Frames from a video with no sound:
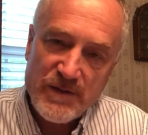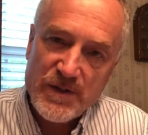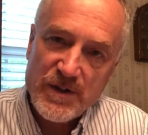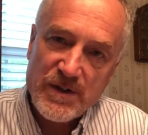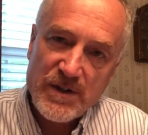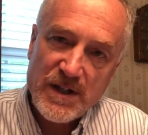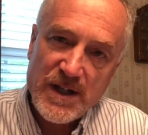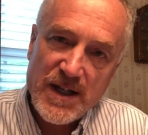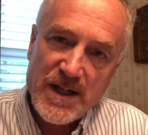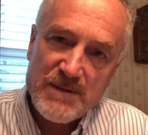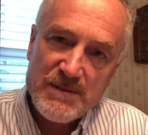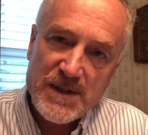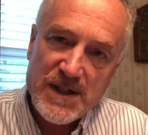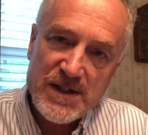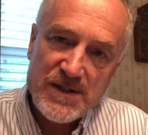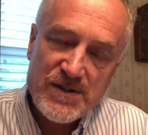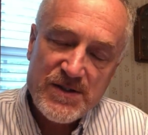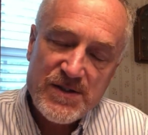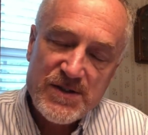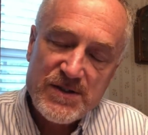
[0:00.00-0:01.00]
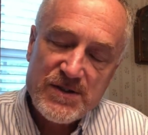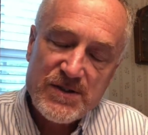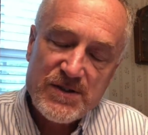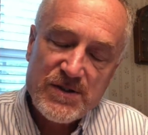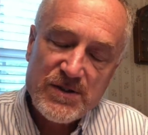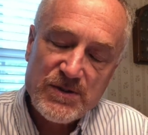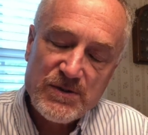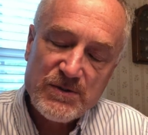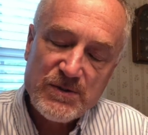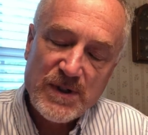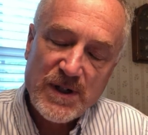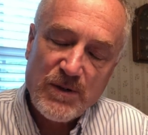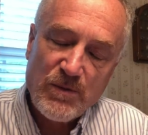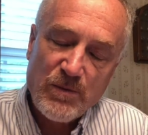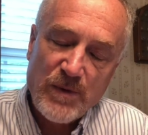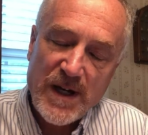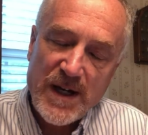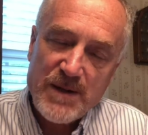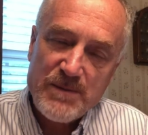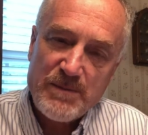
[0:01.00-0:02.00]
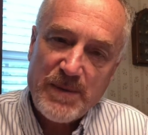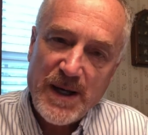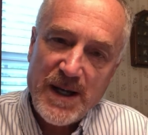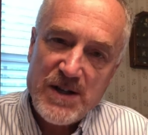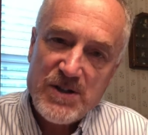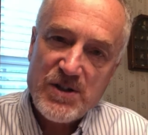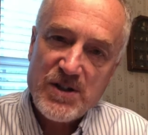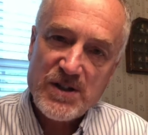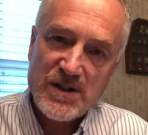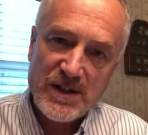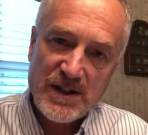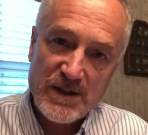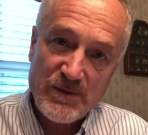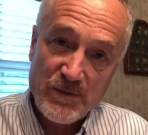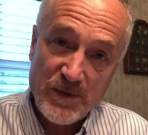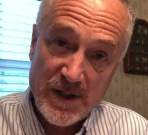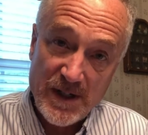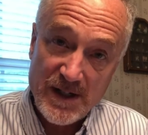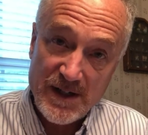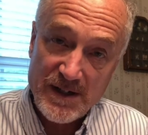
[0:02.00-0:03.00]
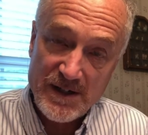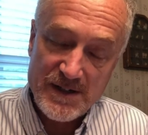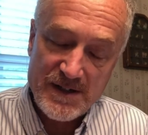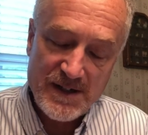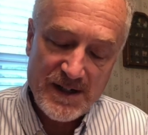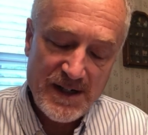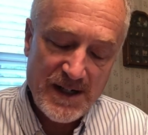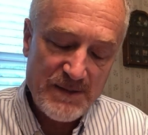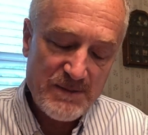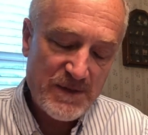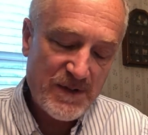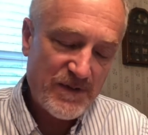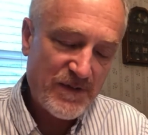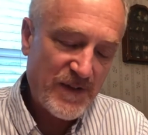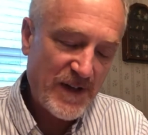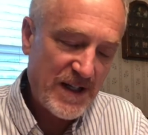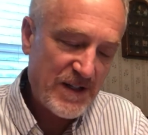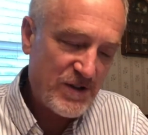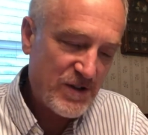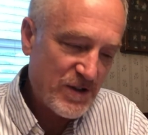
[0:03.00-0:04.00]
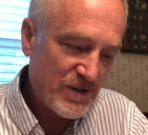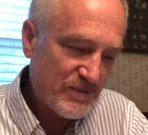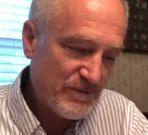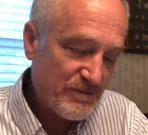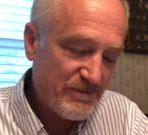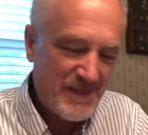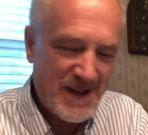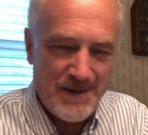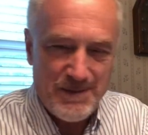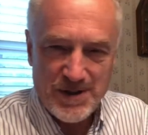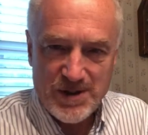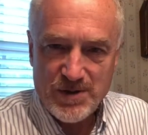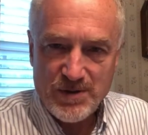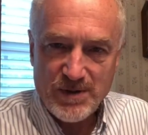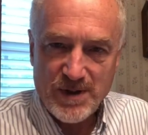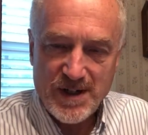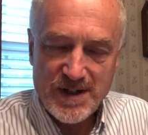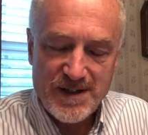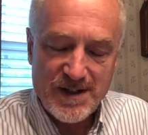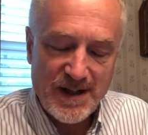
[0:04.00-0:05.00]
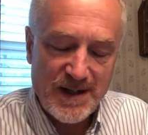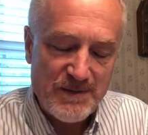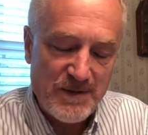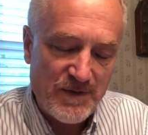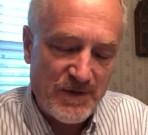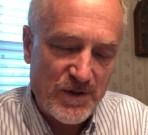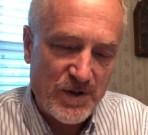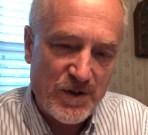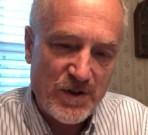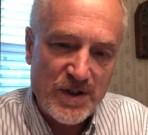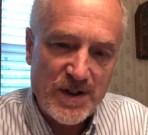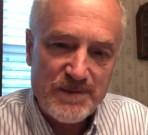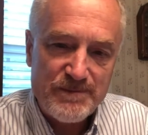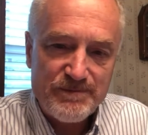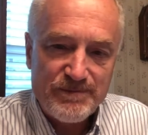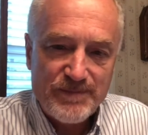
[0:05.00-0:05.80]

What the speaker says: your enemies to wait patiently one at a time to fight you, maybe two at a time if you're good.